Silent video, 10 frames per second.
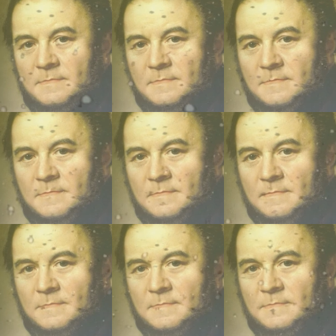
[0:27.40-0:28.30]
There are
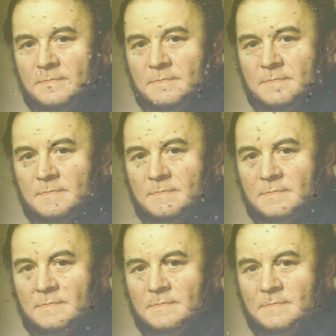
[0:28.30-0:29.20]
as many styles
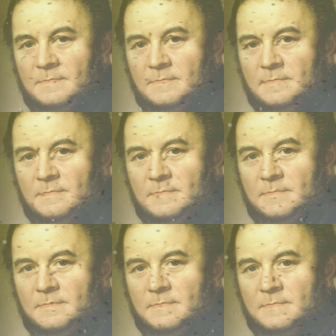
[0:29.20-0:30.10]
of beauty
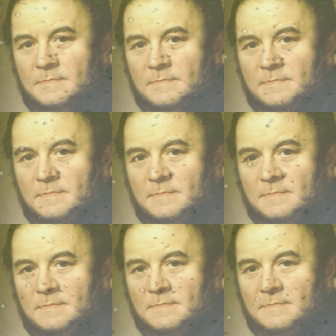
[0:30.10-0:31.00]
as there are visions
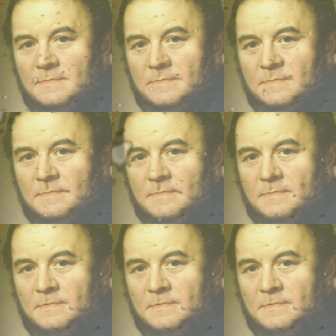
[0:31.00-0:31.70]
of happiness.